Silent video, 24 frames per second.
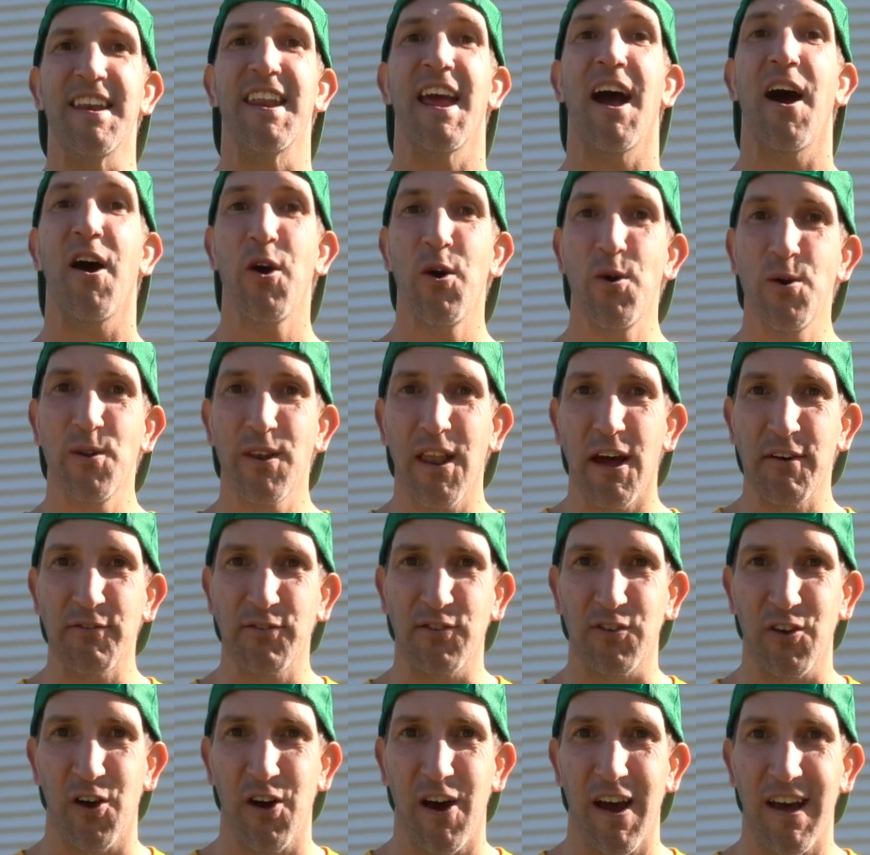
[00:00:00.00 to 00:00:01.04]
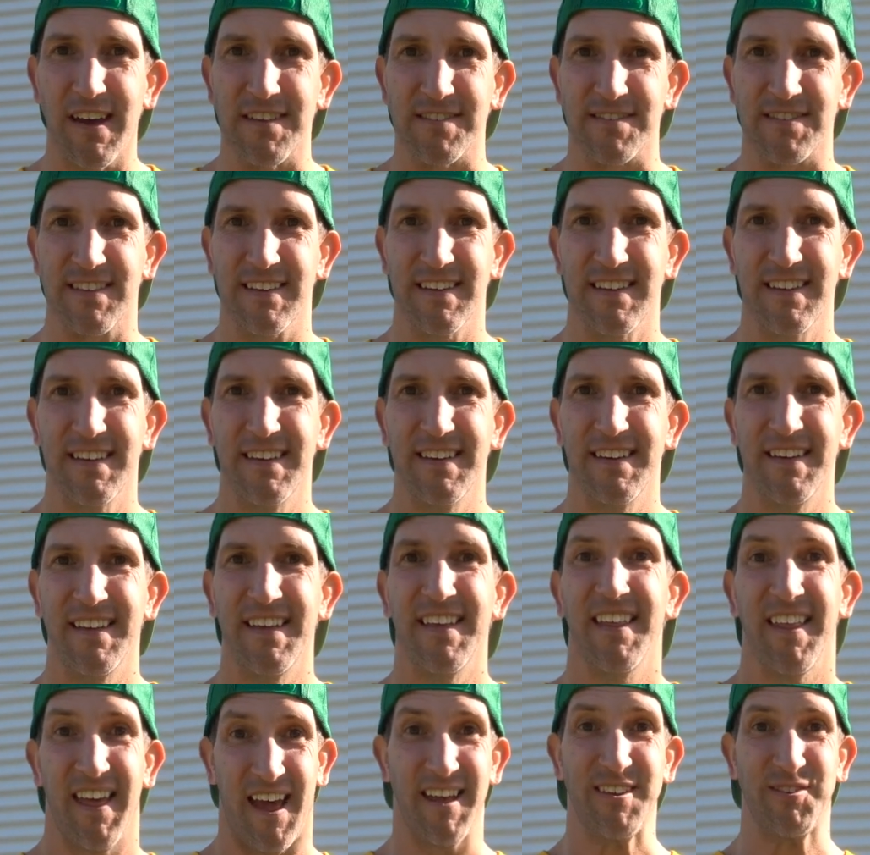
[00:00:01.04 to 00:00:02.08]
Now who loves science?
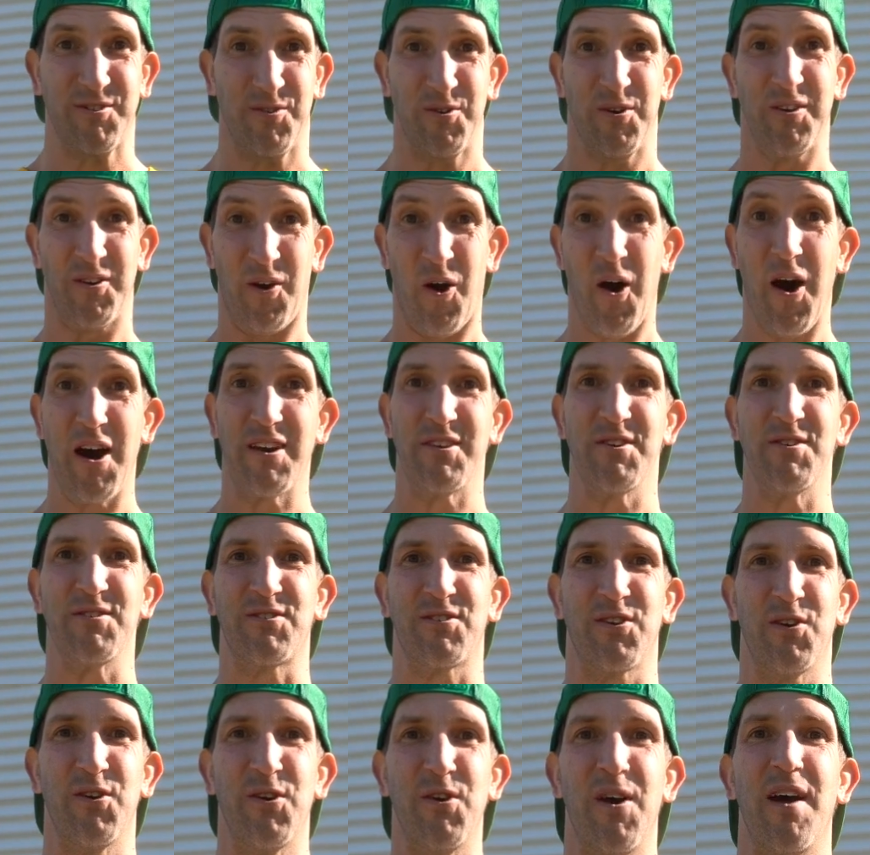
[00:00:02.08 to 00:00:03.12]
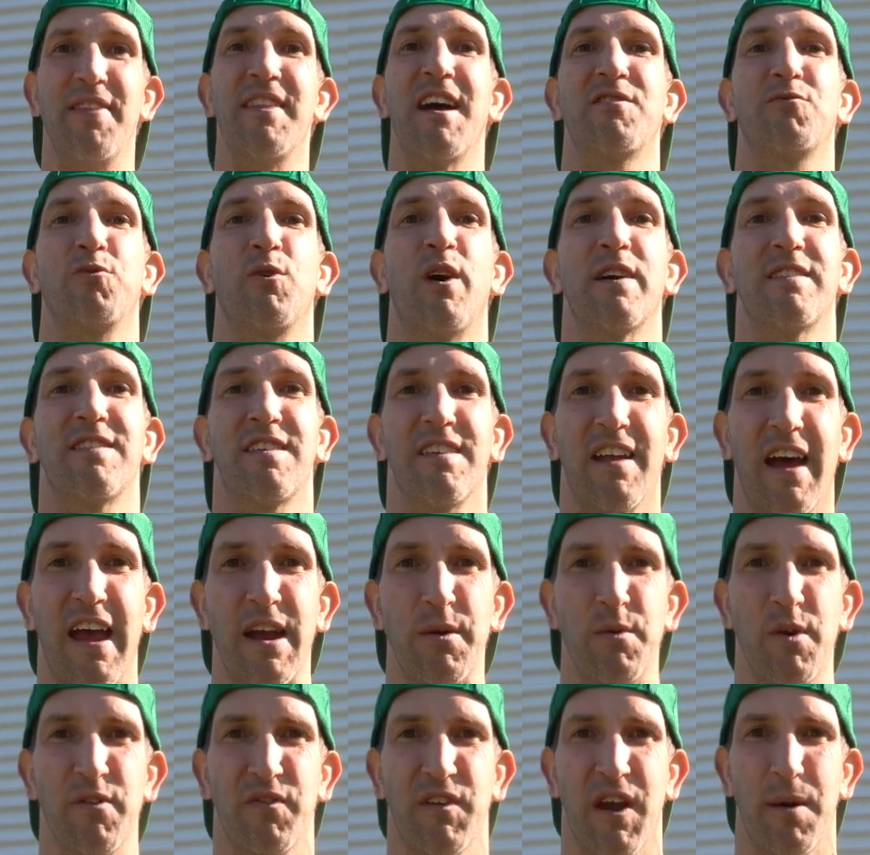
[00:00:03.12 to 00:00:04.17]
That's good, I do too, and that's why
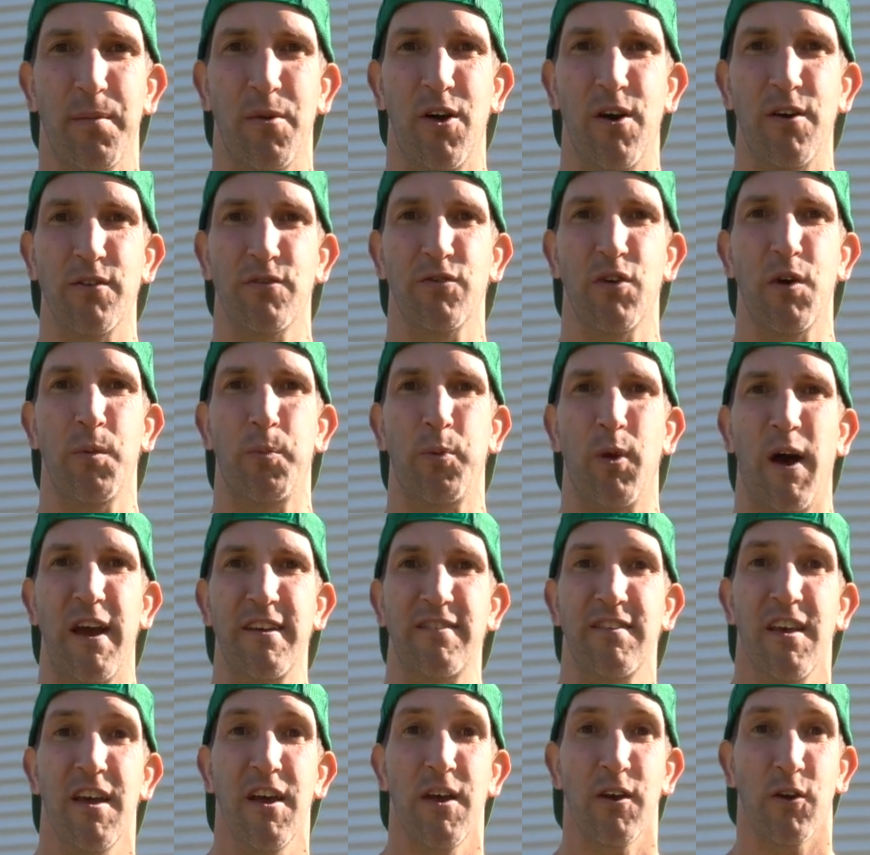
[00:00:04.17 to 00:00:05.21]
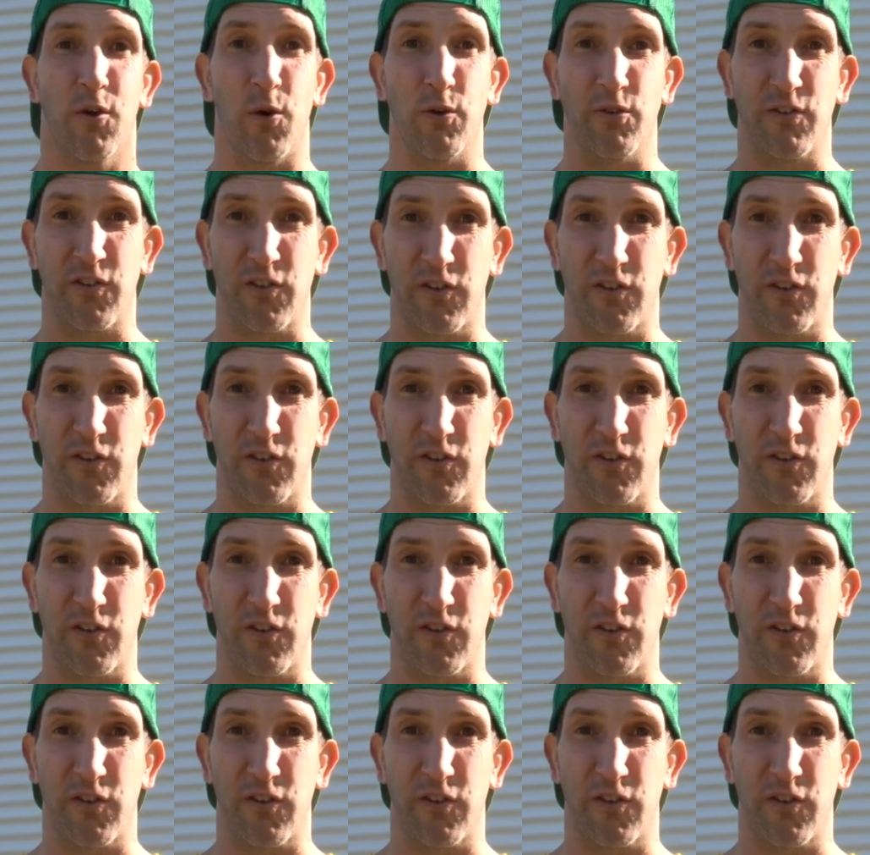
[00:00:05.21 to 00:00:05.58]
today we've come along to a place called